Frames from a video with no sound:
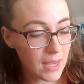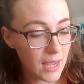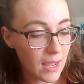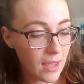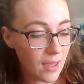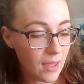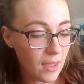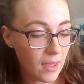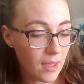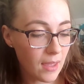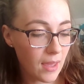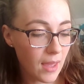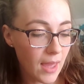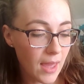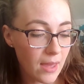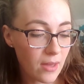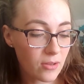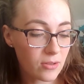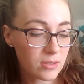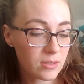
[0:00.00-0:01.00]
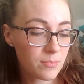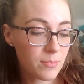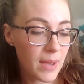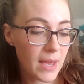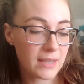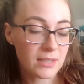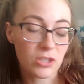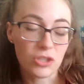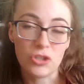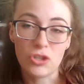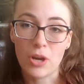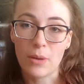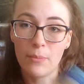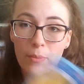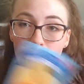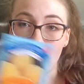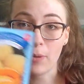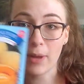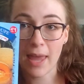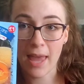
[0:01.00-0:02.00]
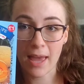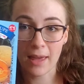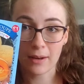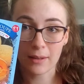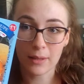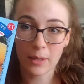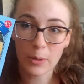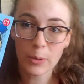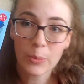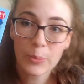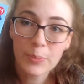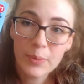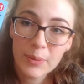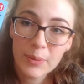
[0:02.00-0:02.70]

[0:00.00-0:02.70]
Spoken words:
a Hale's Best Jumbo Cantaloupe.